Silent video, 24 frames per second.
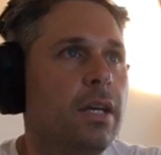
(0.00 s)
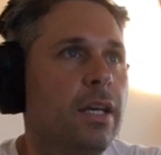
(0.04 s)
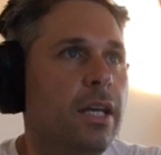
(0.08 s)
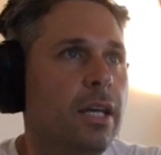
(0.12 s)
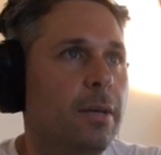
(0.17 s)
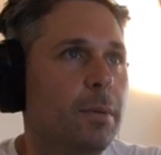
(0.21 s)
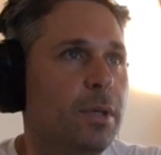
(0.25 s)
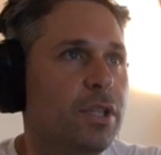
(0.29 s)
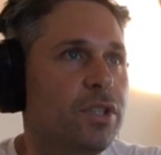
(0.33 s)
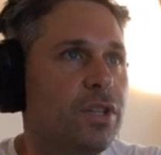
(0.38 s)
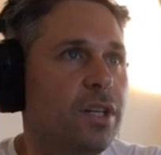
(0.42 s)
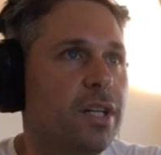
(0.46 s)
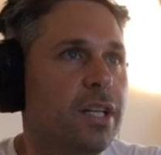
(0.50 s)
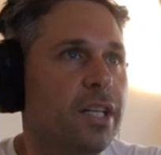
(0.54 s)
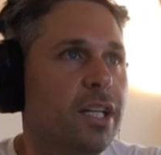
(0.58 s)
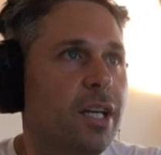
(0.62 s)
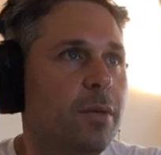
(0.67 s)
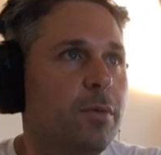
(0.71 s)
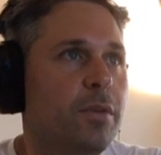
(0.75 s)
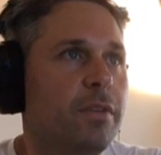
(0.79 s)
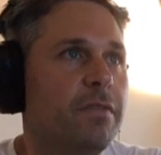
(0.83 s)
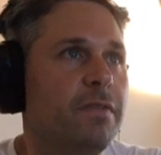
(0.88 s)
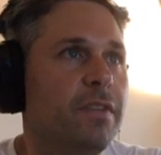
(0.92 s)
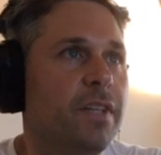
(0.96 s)
Am I trying to come
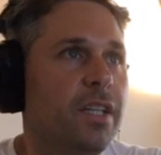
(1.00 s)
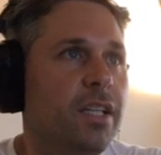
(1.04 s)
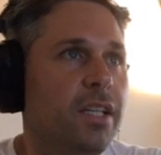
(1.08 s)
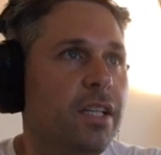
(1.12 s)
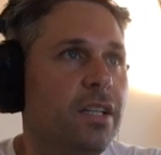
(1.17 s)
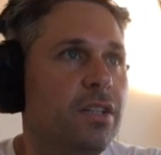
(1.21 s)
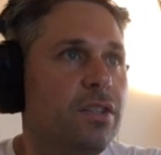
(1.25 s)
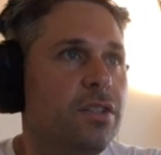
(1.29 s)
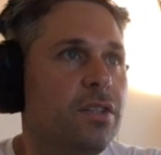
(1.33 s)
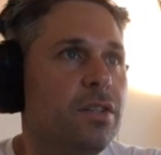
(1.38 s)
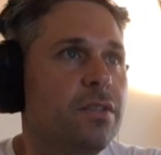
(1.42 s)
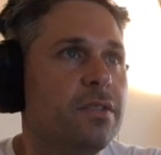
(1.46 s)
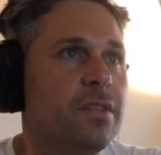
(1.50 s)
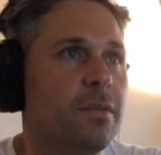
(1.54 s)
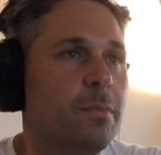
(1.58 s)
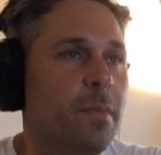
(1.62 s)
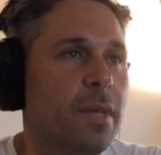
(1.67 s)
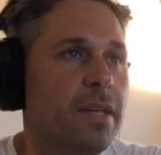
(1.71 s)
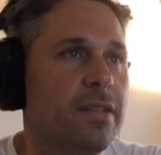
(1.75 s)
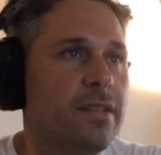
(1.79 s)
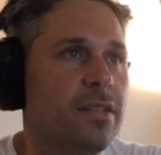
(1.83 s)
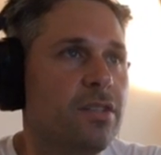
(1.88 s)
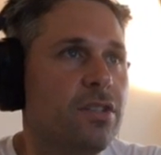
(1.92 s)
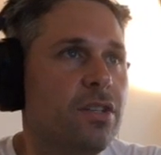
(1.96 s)
to Philly and shoot some
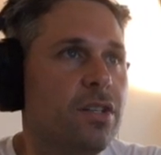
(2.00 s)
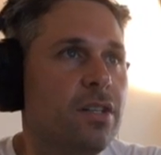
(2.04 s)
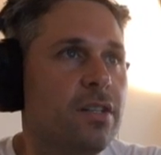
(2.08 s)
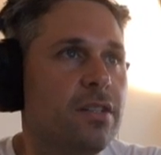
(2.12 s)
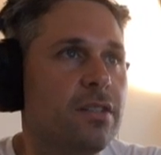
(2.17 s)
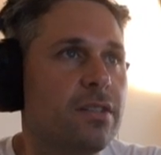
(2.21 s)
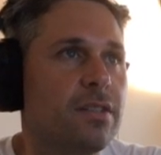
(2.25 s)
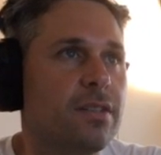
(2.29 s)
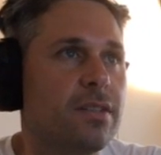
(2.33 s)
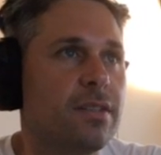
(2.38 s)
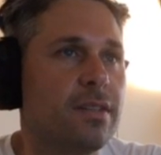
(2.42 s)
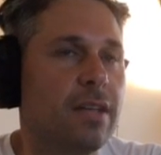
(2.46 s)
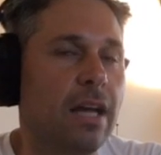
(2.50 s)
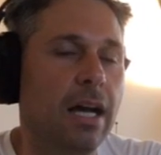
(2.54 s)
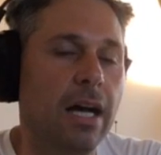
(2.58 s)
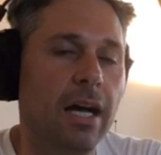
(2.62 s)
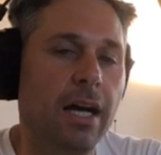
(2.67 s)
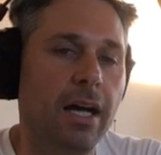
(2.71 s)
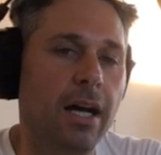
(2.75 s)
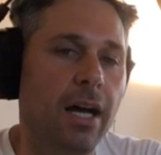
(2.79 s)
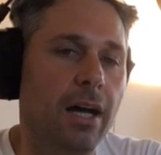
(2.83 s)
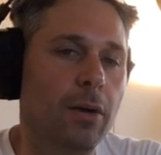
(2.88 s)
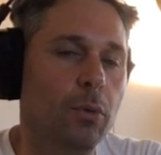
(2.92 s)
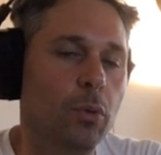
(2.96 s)
messengers?
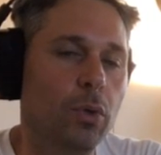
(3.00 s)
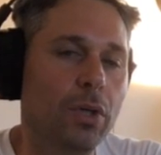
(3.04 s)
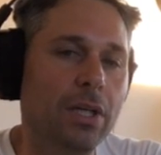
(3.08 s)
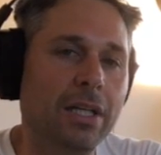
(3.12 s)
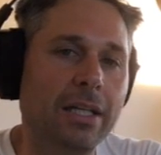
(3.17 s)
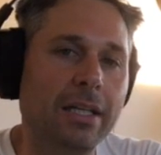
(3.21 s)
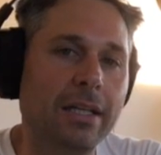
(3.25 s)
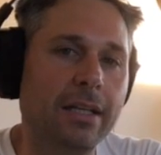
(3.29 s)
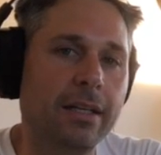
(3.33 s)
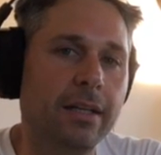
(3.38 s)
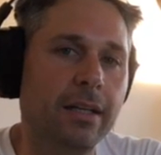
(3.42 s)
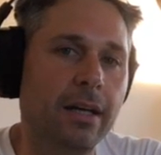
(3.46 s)
I would.